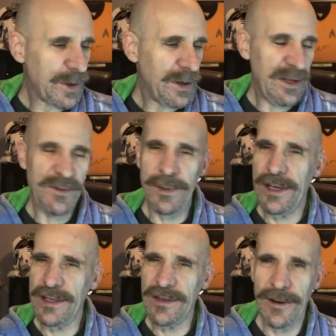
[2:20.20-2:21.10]
is
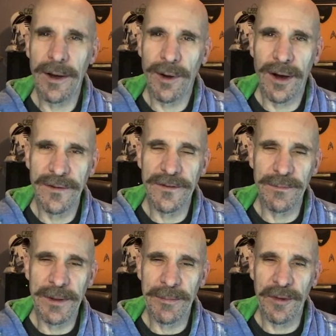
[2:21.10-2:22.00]
because of how often
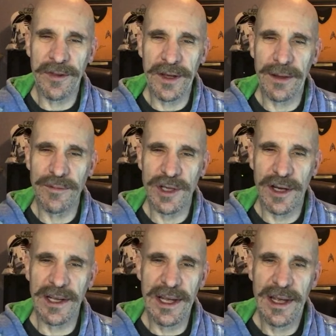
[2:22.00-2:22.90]
people think I'm
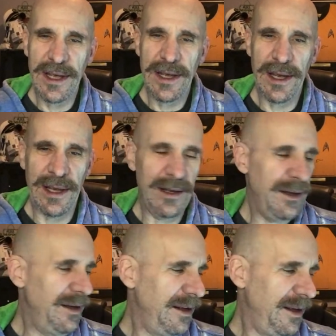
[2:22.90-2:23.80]
Johnny,
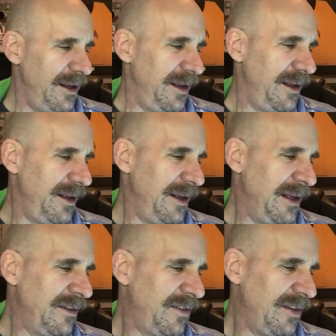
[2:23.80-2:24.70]
and
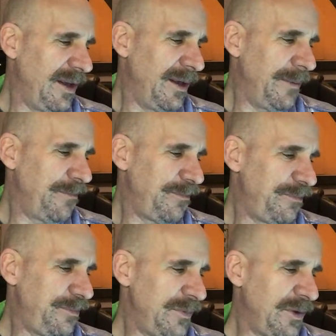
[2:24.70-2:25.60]
it's uh,
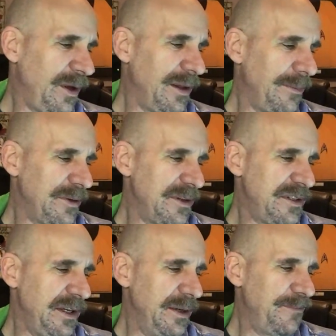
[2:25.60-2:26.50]
Donlop. Good to
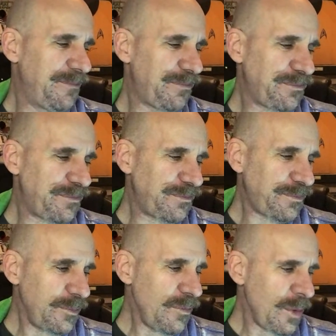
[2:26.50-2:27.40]
see you.
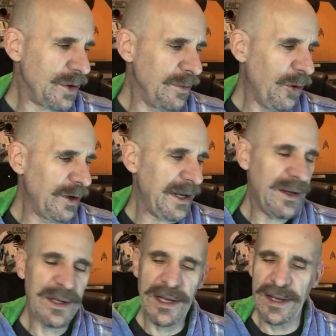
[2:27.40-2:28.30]
Good morning.
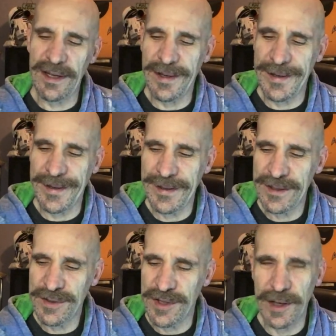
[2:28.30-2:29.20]
It, uh,
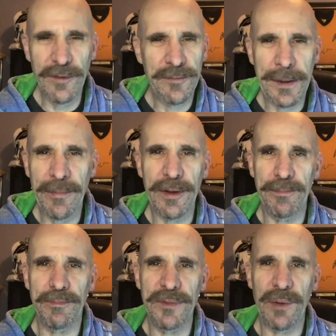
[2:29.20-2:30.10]
the number of people that
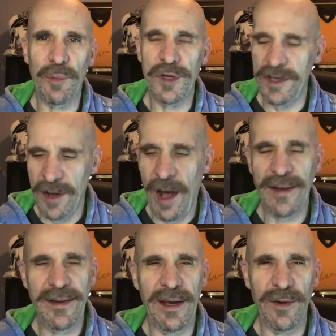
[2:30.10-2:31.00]
that would
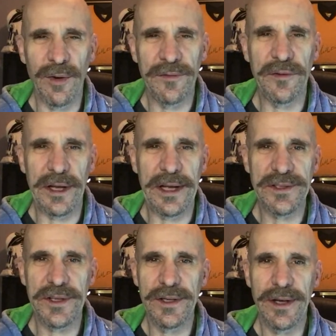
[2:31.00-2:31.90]
not take no for an
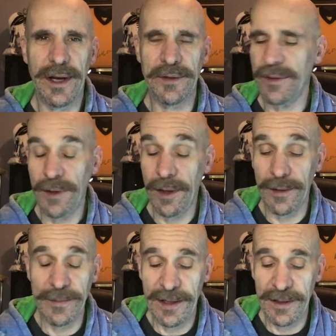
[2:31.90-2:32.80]
answer, I would go, no,
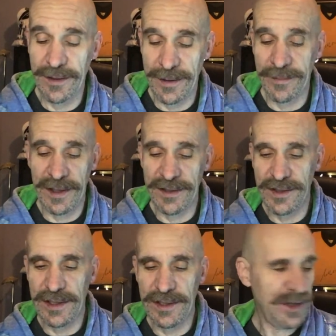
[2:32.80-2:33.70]
I'm not, I'm not
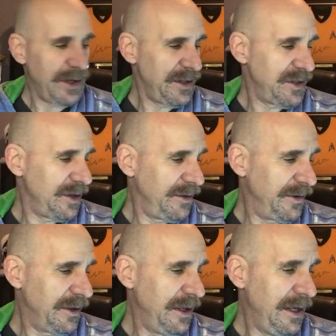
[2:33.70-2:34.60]
uh, Johnny Scoville.